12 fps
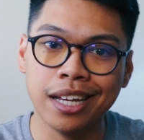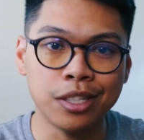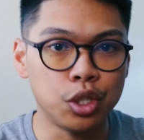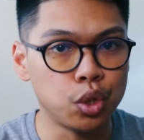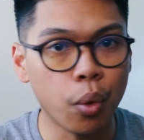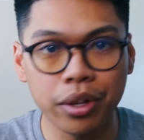
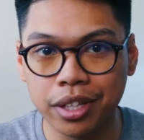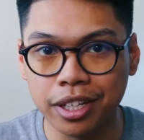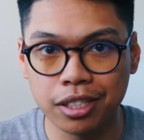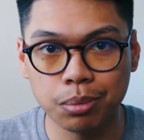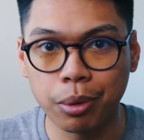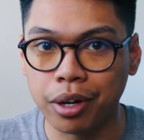enjoyed the
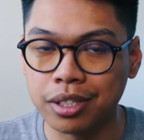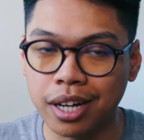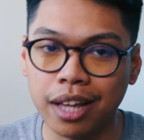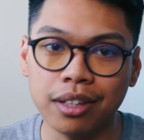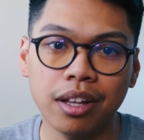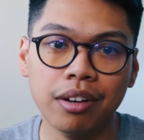experience and
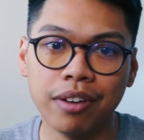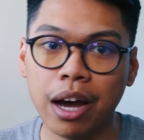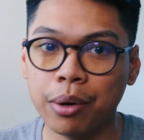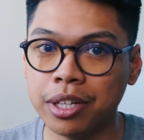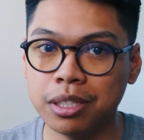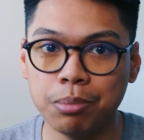I love
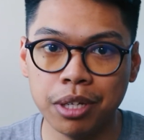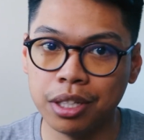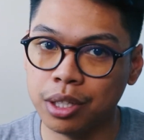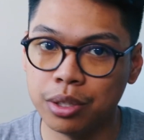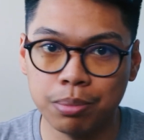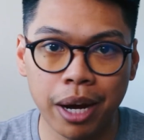how he's being
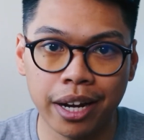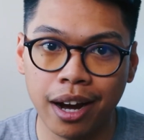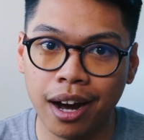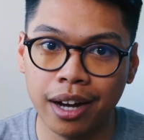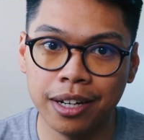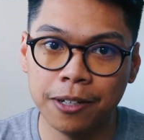used by
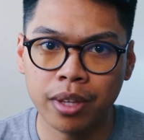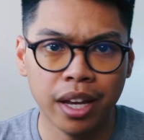God.